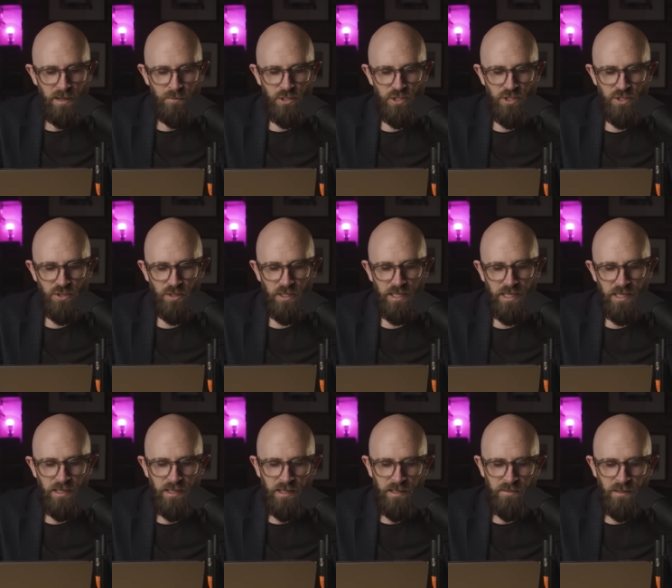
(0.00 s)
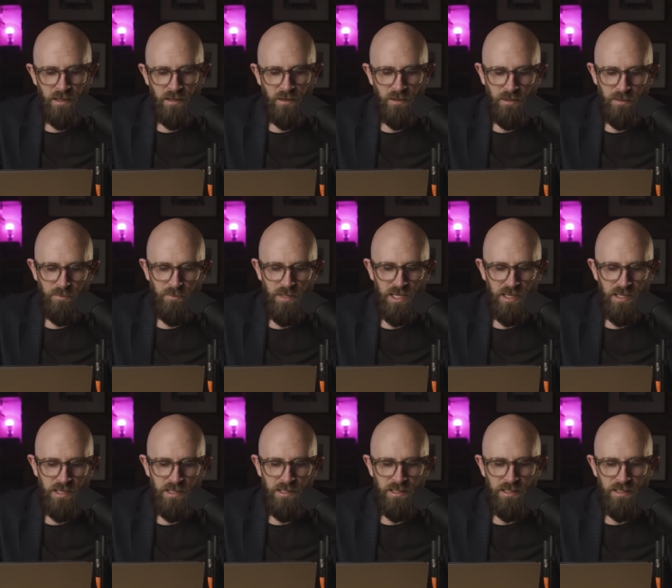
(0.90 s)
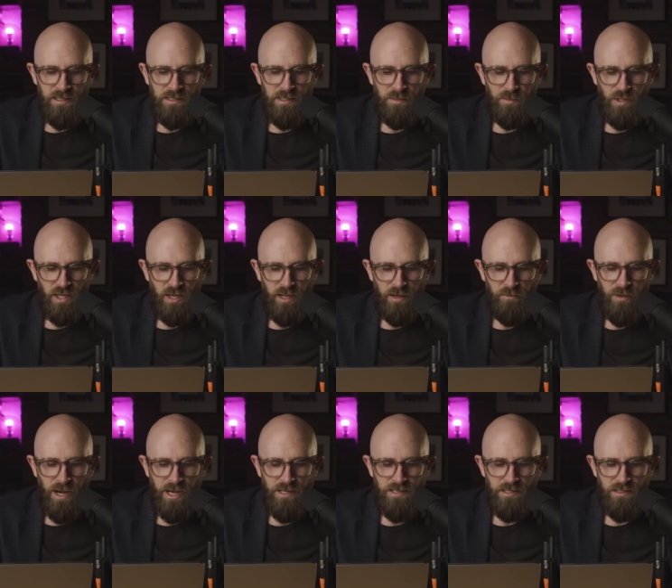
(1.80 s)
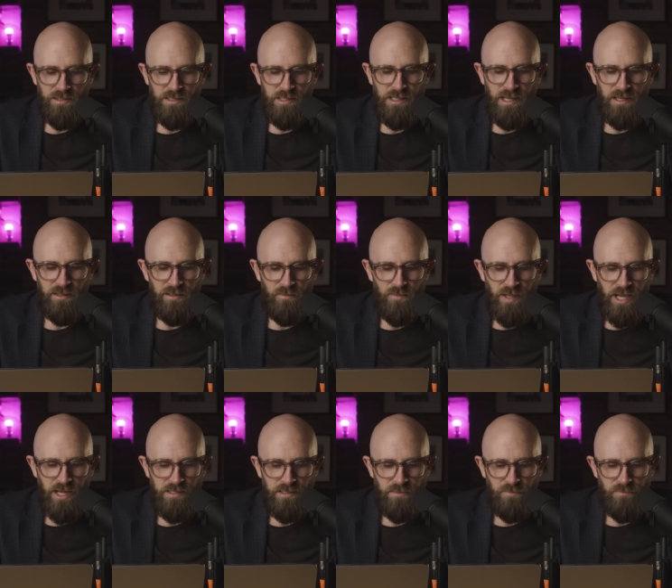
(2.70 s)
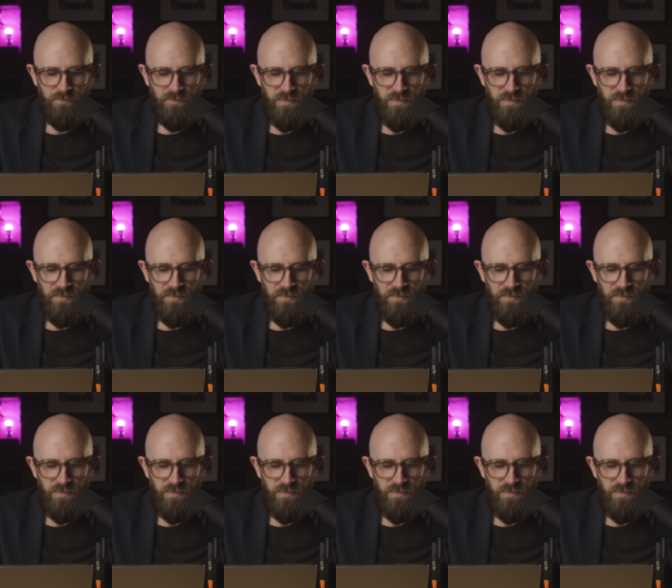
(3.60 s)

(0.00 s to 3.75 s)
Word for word: but surely they don't need me, some online rando, to tell them that.